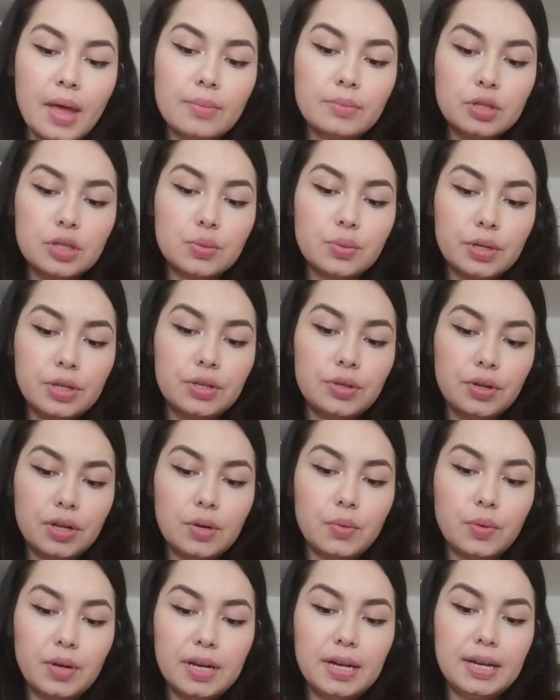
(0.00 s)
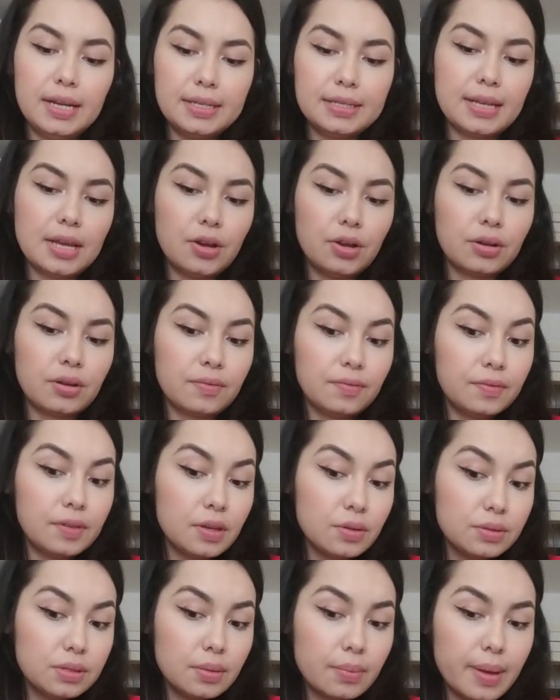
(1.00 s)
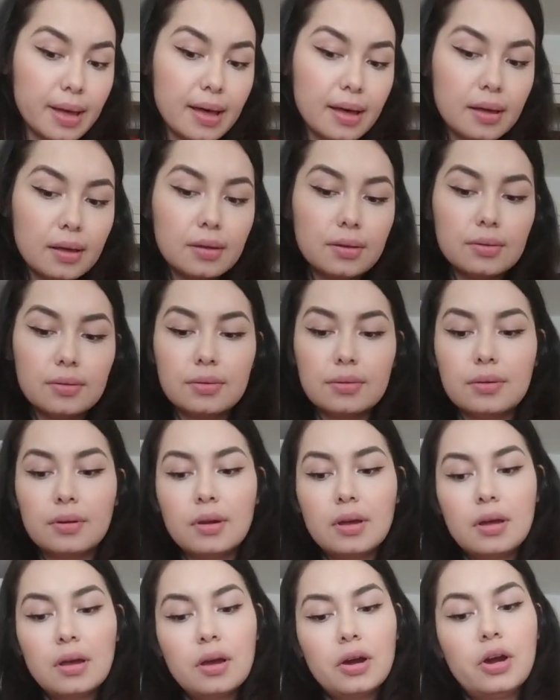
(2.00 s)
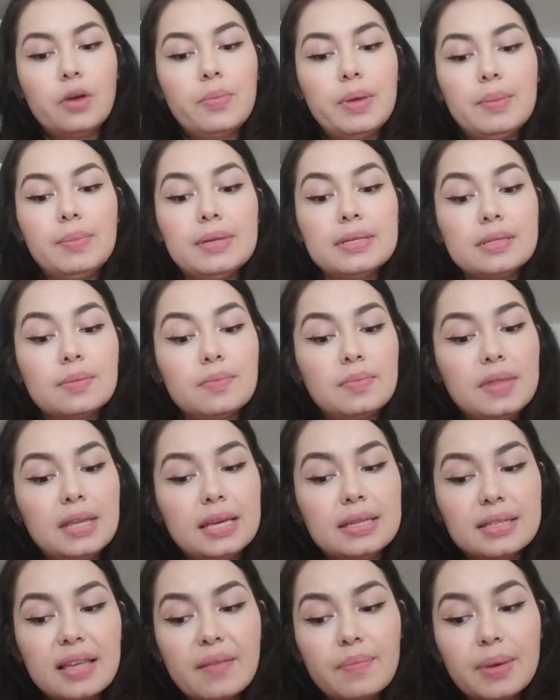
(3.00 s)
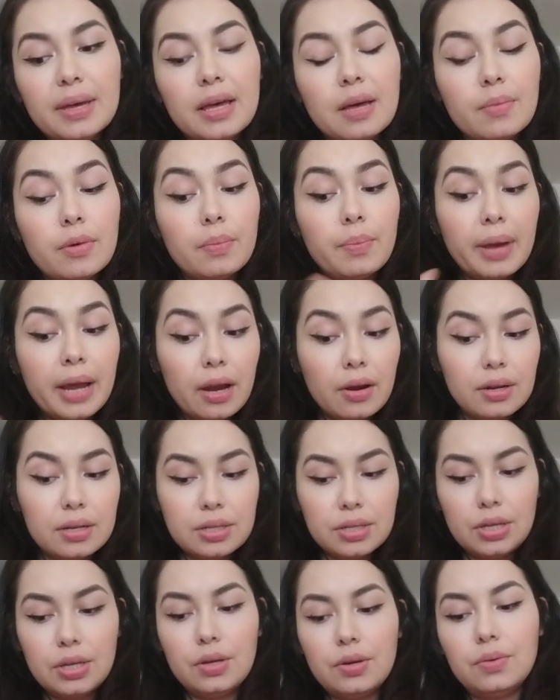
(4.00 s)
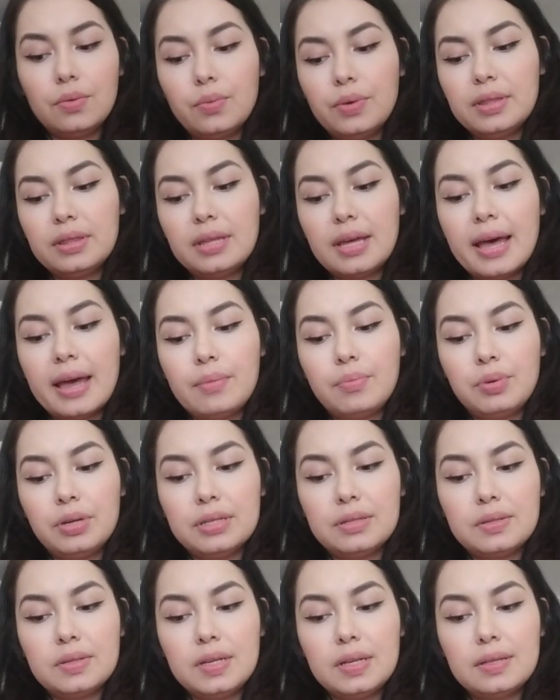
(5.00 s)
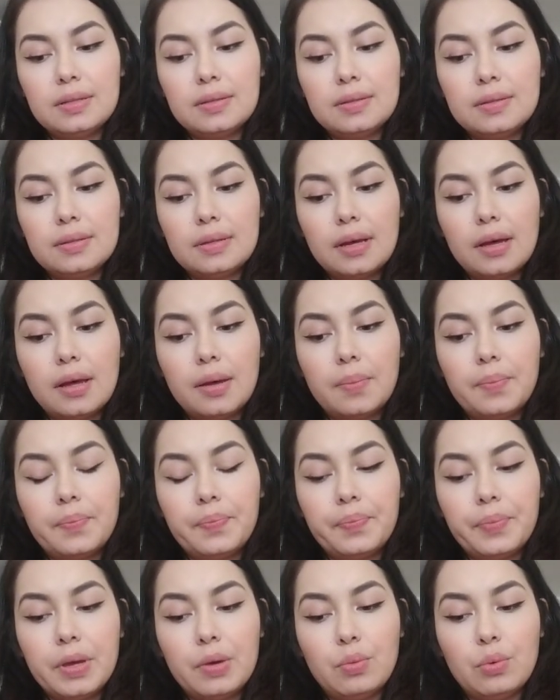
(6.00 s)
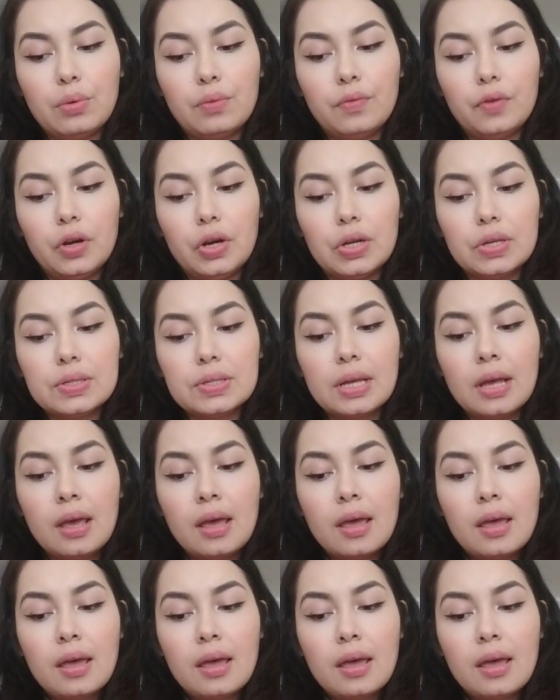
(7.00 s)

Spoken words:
I'm just wondering what it is that you're confused about, or maybe some things have become apparent to you with the High Priestess in reverse.